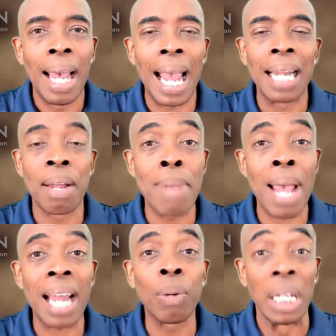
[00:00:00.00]
And a
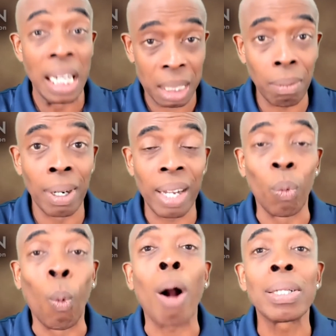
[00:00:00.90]
man literally
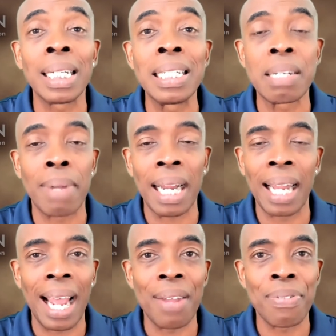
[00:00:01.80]
walked into my
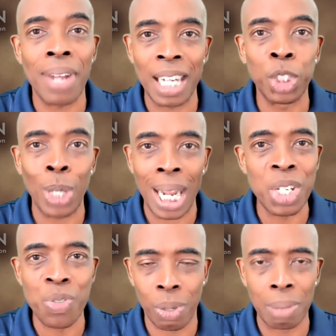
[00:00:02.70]
life and
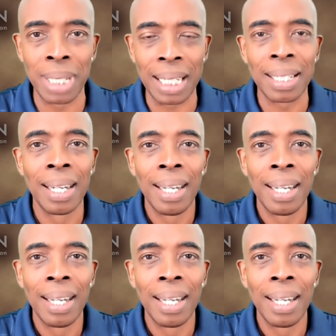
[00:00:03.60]
transformed it.